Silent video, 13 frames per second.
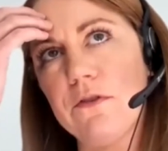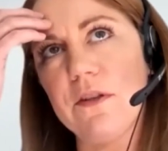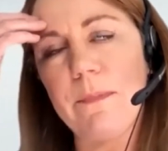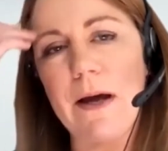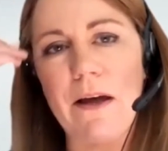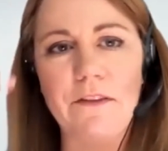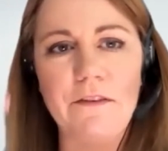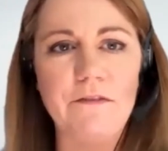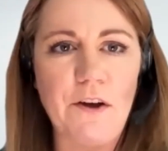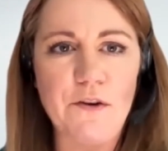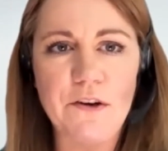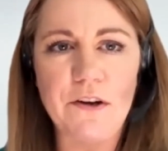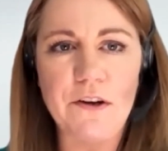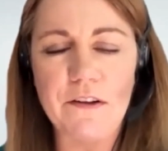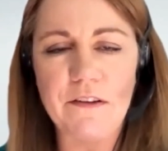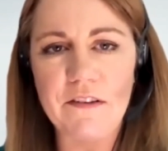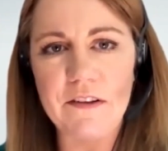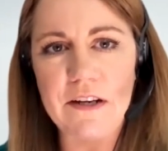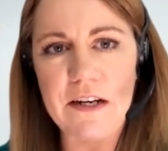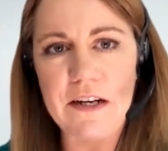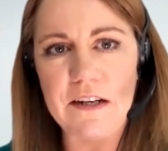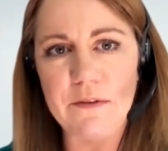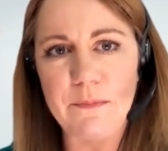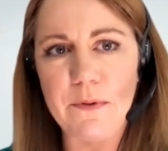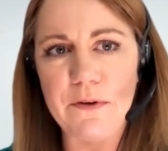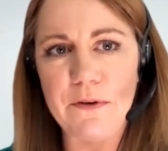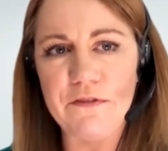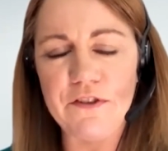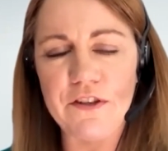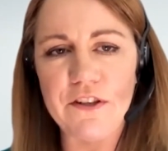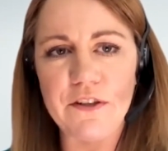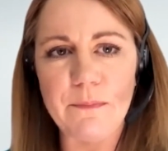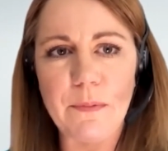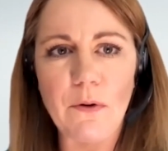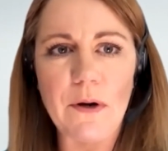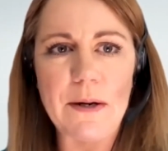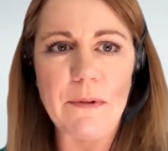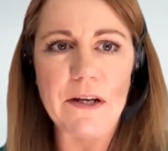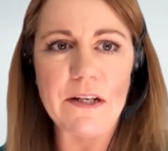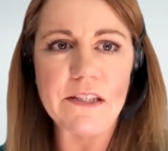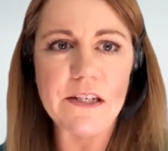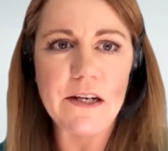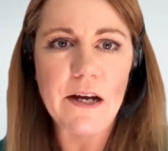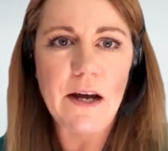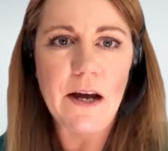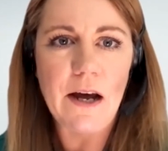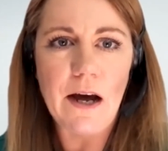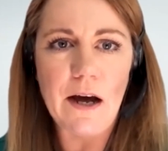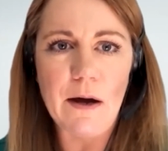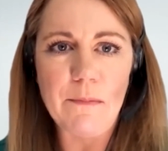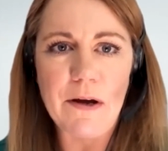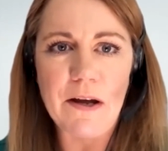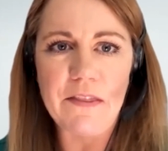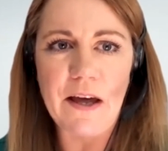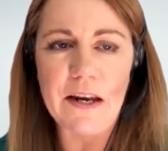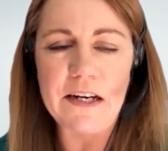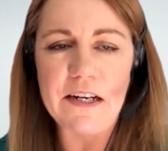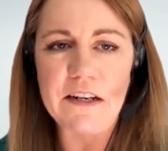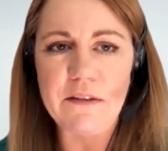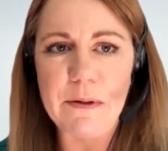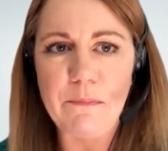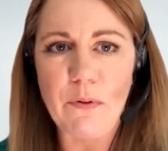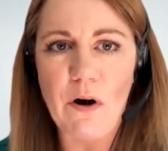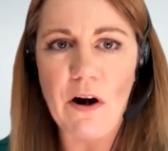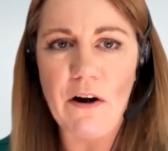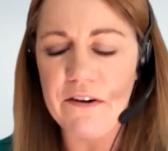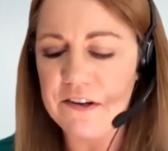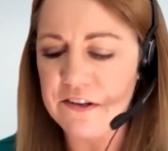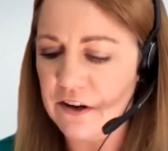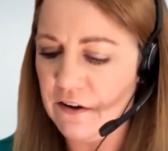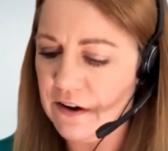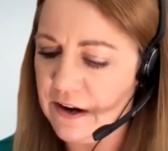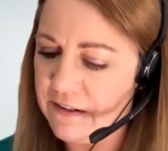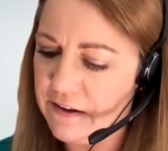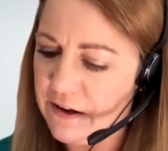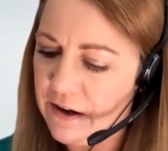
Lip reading: about the focus needing to move to deployment and that needed to be prioritised.